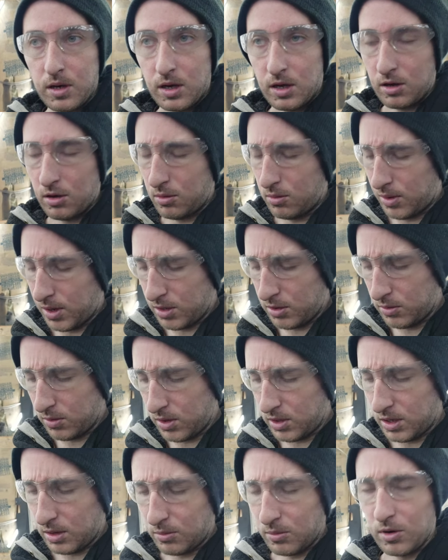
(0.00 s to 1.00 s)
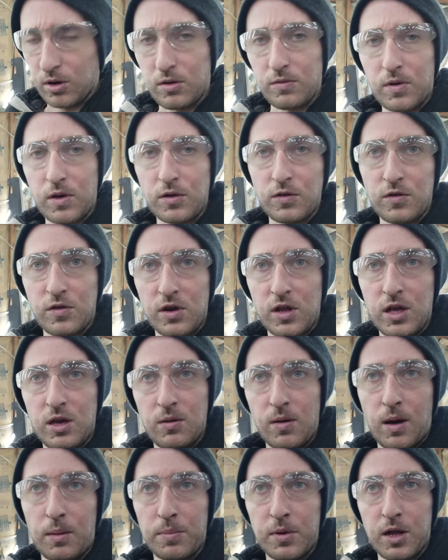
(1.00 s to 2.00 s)
I know why I do all that work if I was just going to
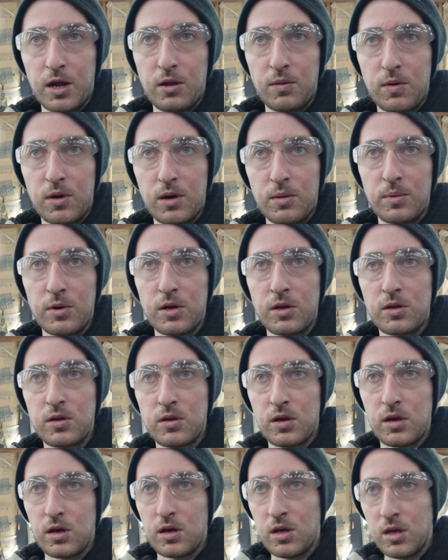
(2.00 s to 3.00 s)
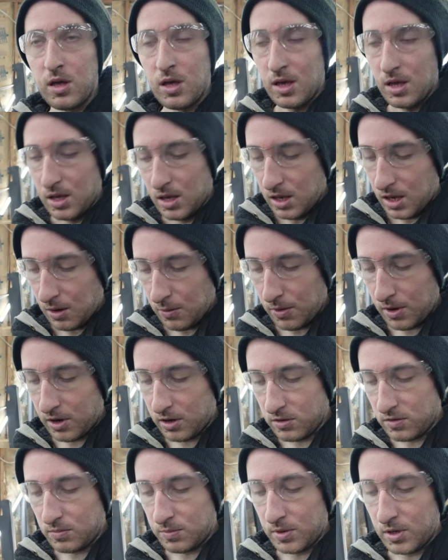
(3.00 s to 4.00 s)
heat wrap it anyway, but uh, I
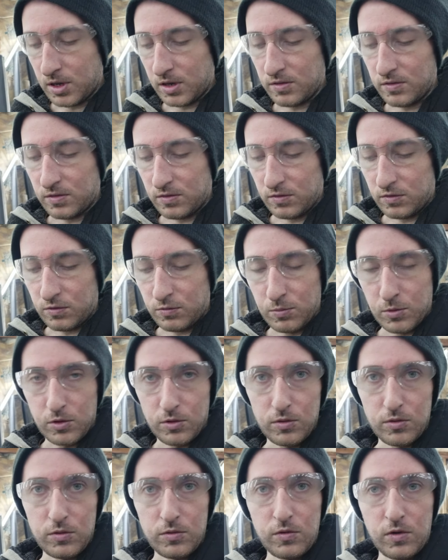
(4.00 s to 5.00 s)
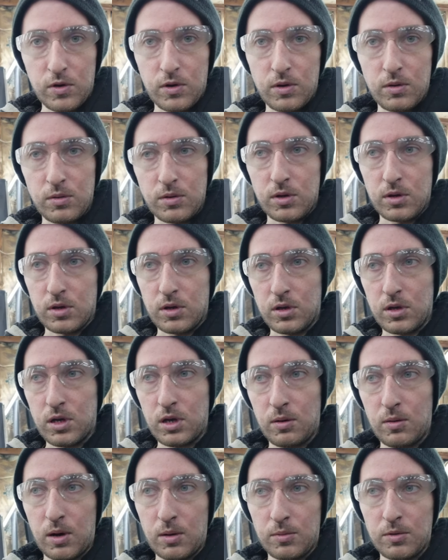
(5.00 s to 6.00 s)
wanted it to be nice and smooth so when the
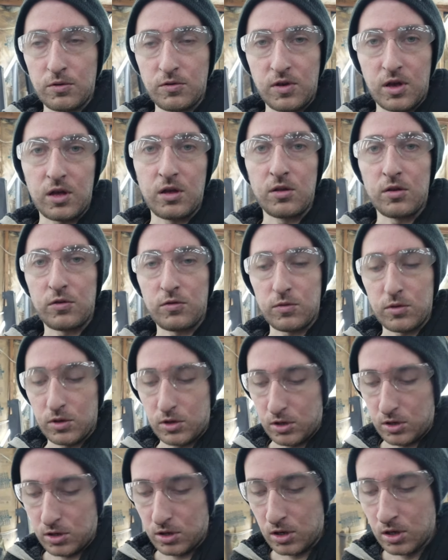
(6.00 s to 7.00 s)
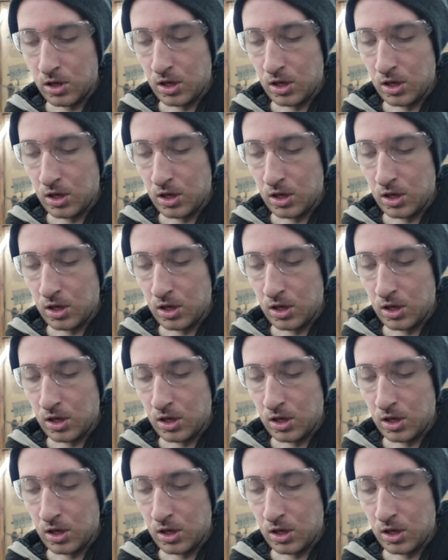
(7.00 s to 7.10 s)
heat wrap goes on it looks really good.